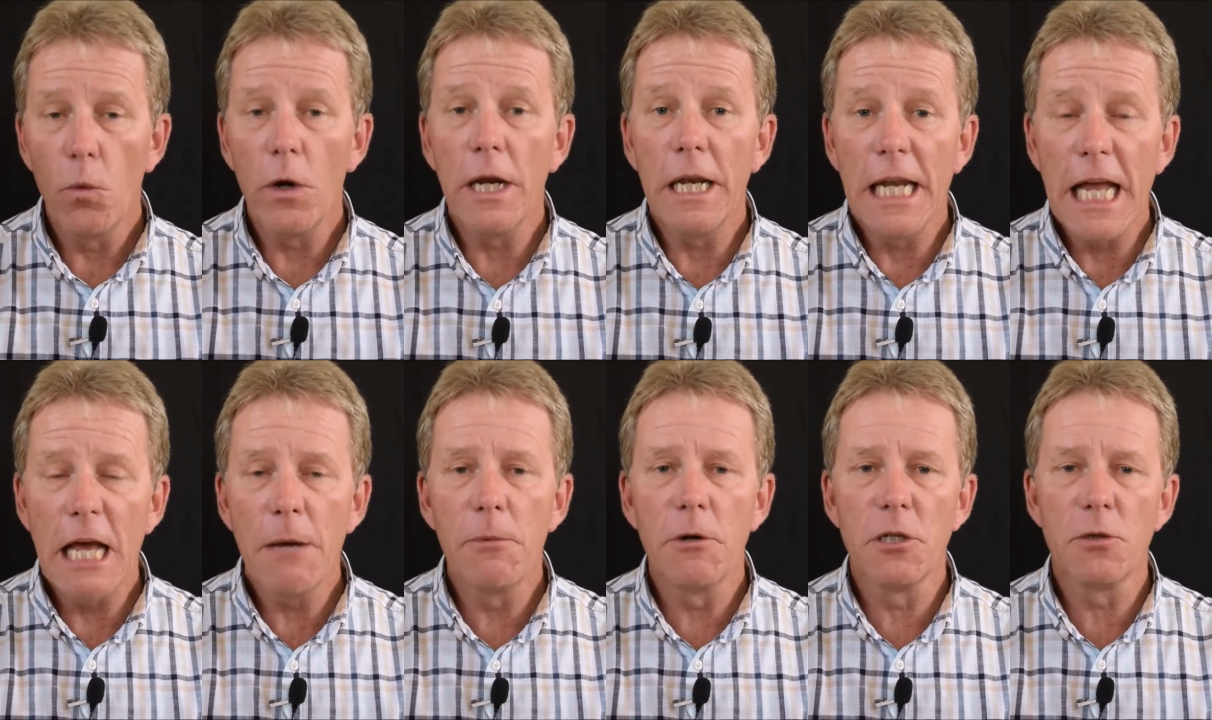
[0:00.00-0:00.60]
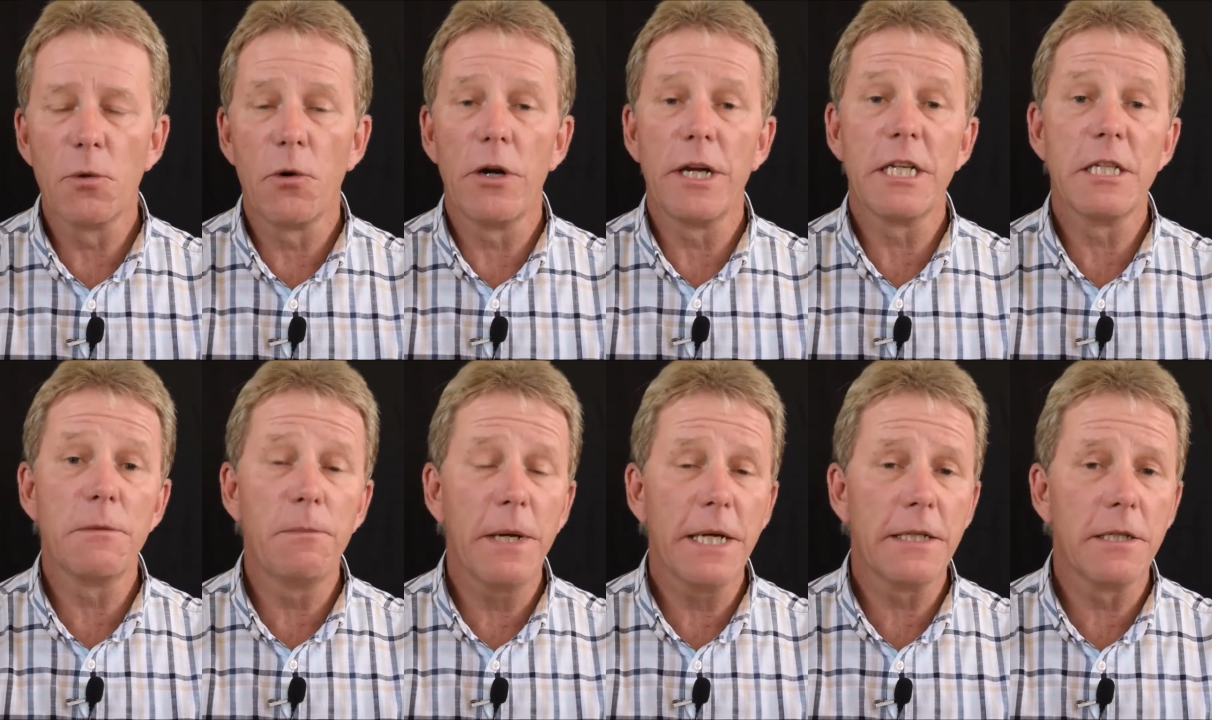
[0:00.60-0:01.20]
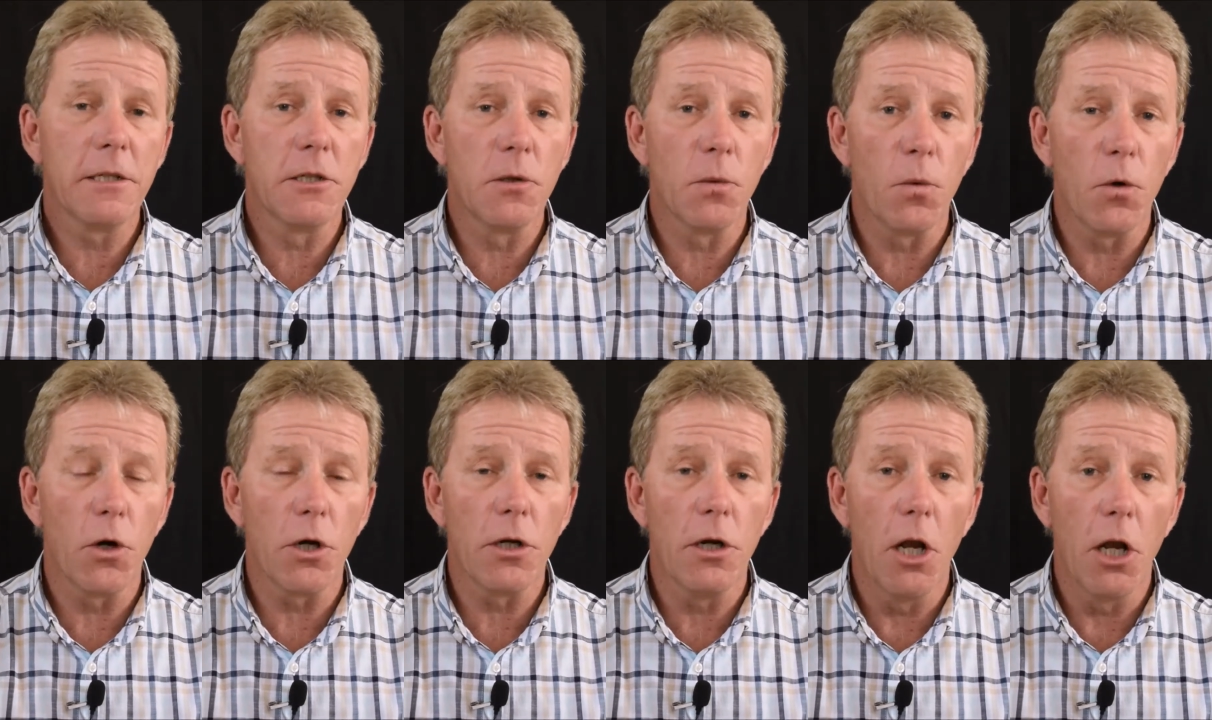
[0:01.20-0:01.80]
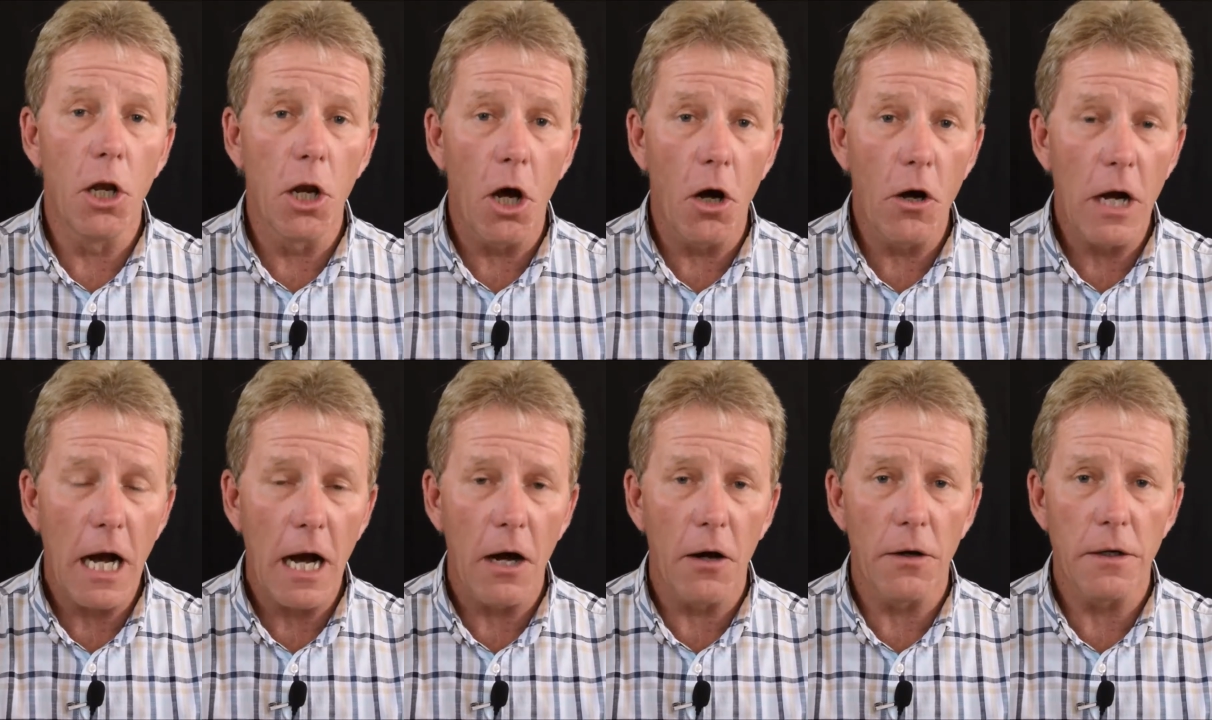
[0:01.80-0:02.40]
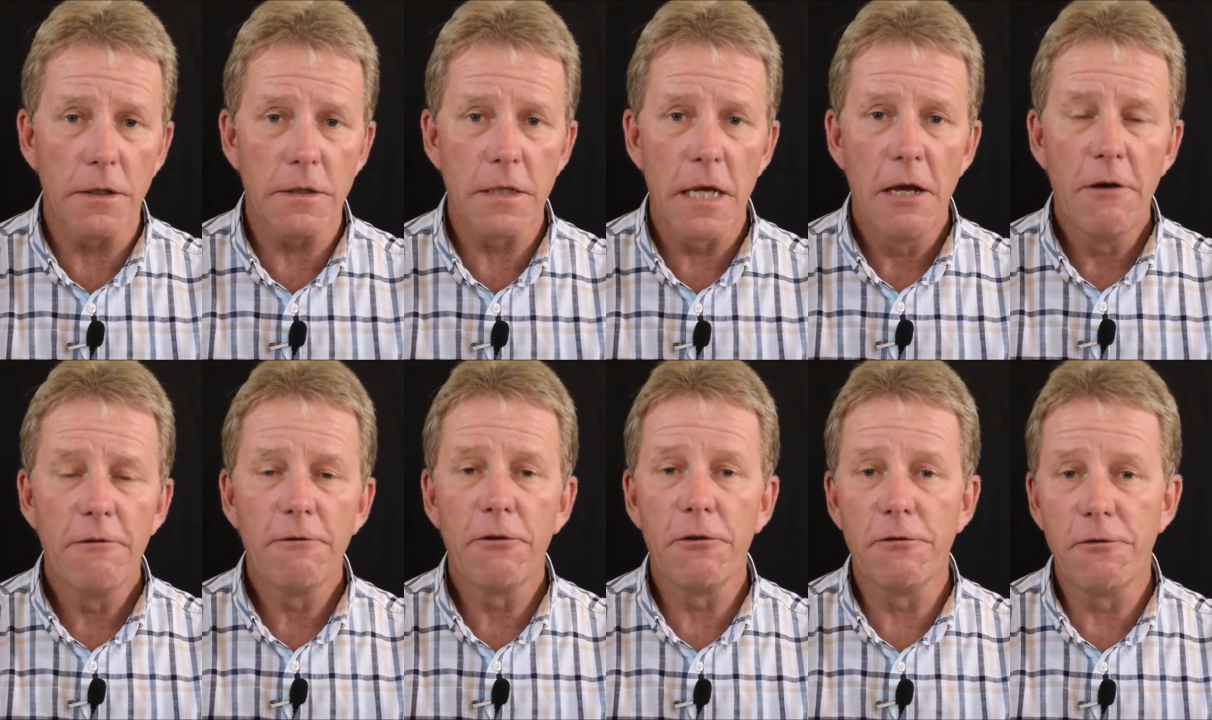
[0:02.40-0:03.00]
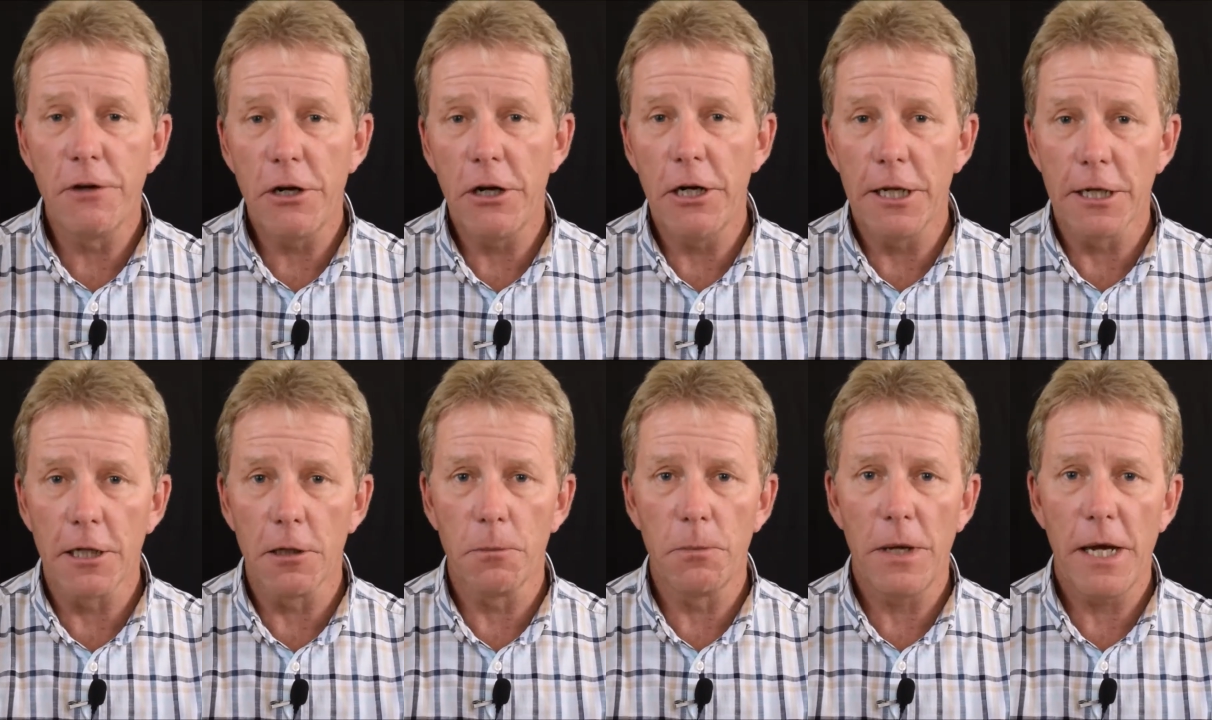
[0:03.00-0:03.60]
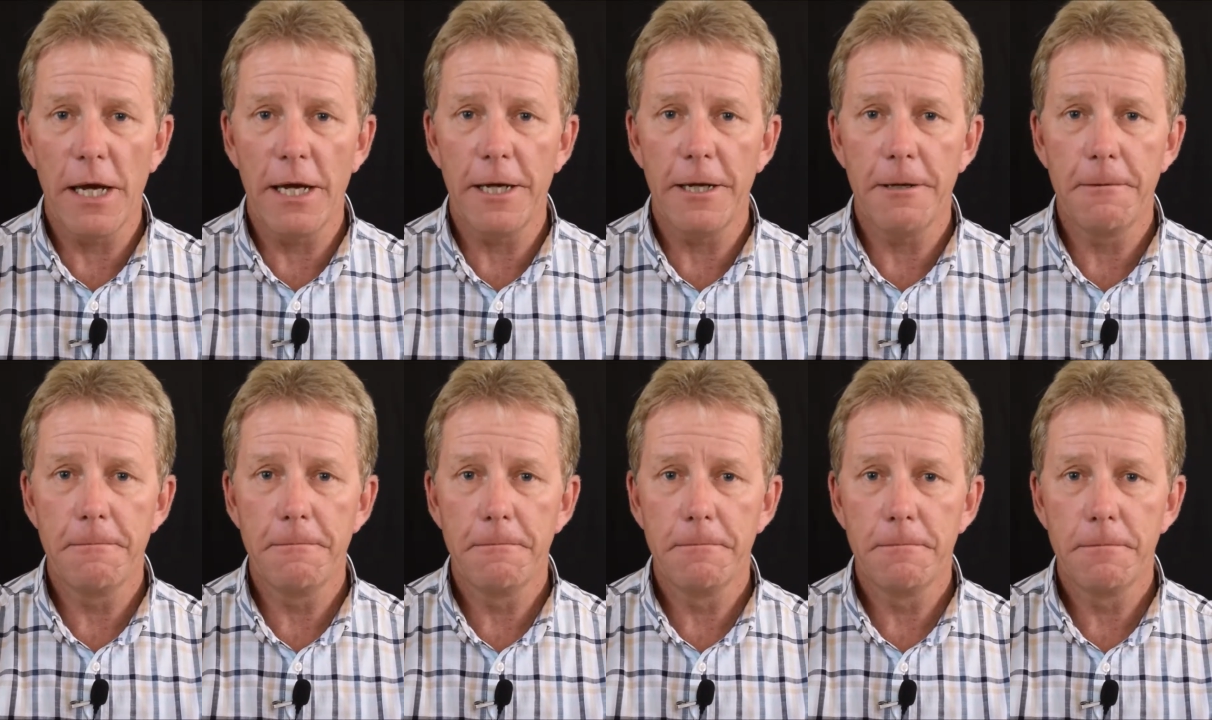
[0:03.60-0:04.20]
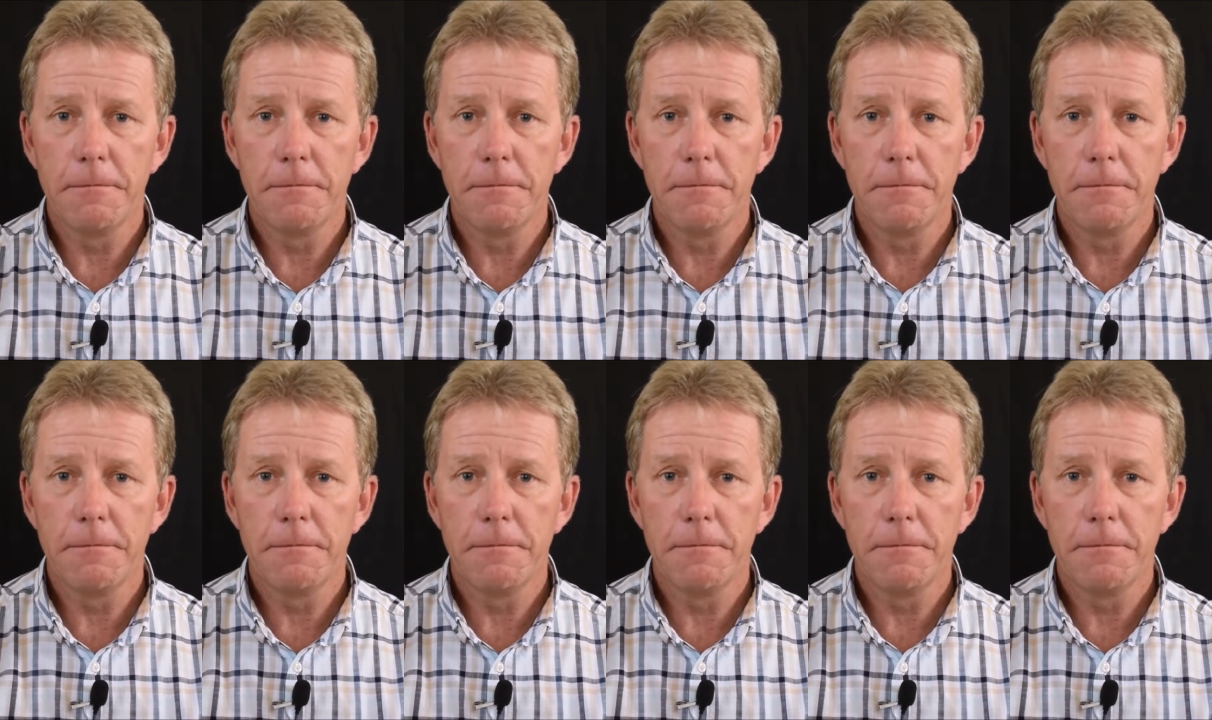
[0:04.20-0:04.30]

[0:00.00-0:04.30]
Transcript: where laborers were expected to work long hours for very little pay.